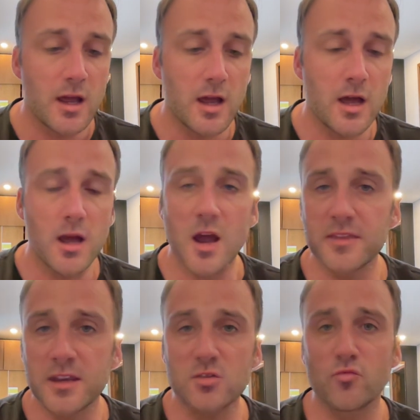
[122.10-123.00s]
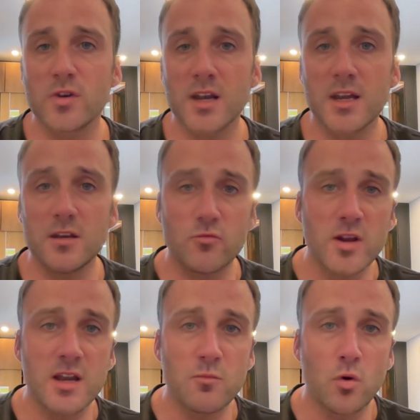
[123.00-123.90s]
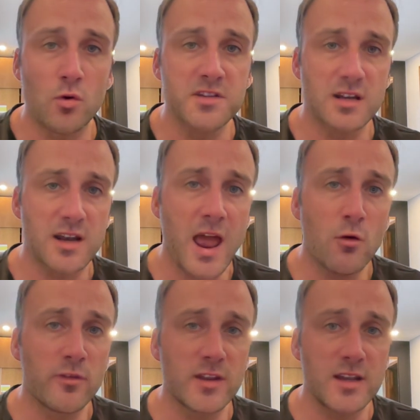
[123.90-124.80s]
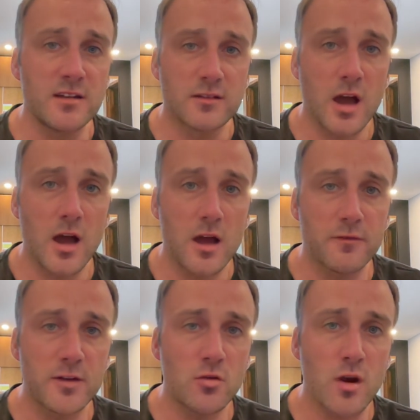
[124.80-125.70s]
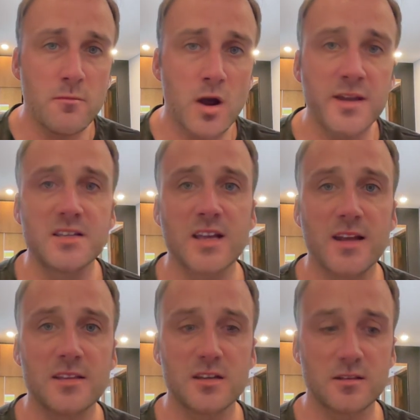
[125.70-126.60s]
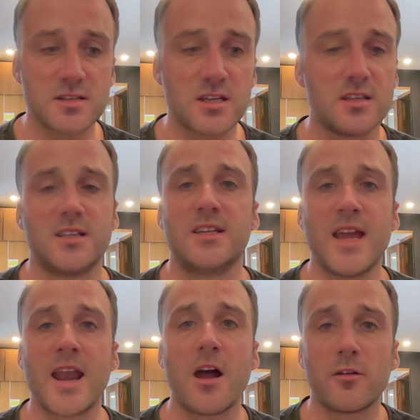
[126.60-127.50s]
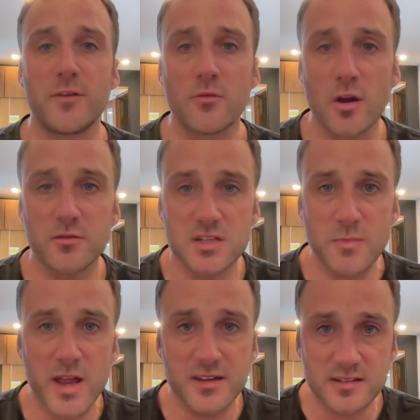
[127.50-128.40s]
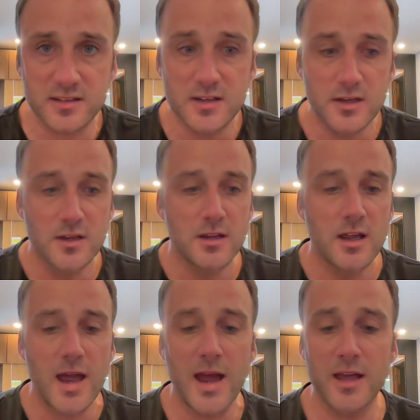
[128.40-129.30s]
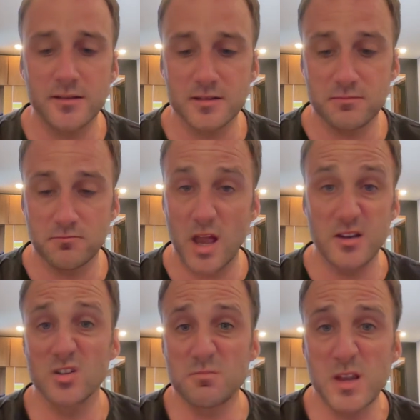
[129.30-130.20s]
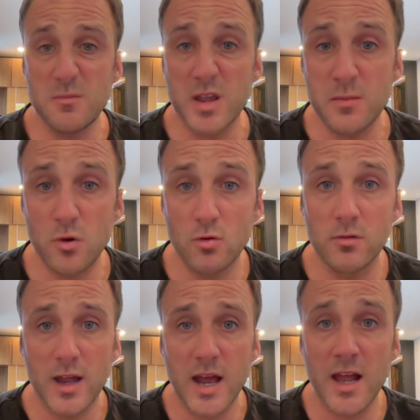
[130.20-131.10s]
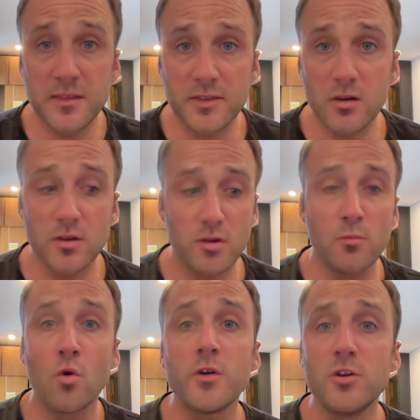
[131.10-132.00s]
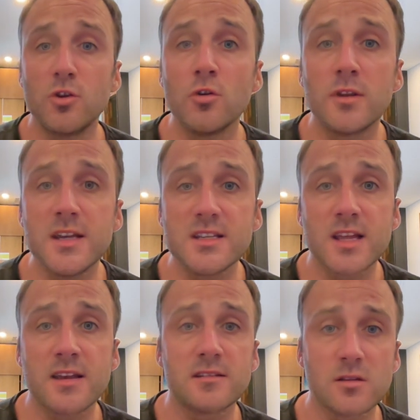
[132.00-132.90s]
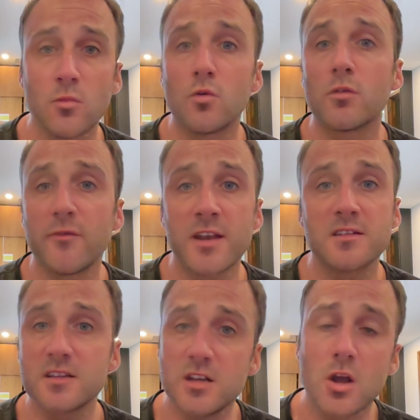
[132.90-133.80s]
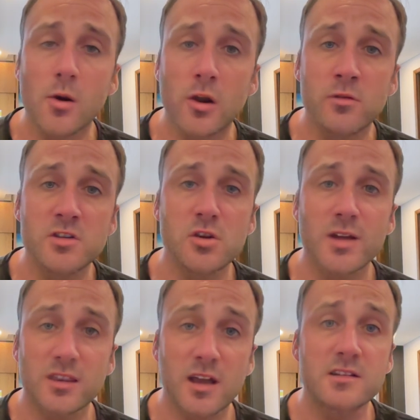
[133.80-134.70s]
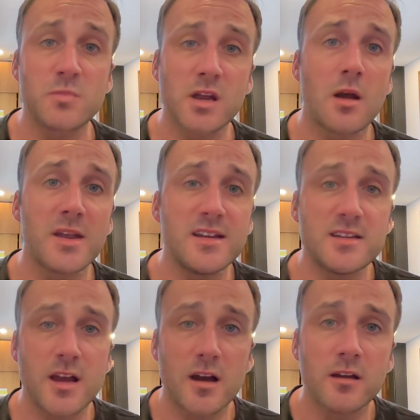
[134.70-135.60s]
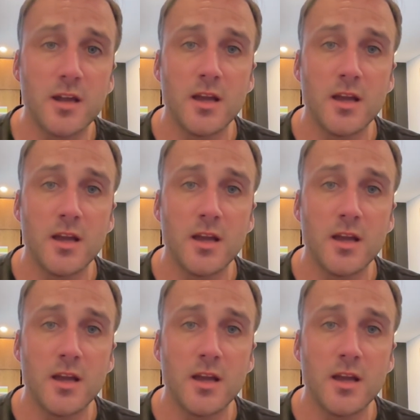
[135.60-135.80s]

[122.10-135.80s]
I think it's really, really important and healthy for your own mindset to get out of your own space and just meet people. And the more you do these things, the more events that you go along to, it does become easier.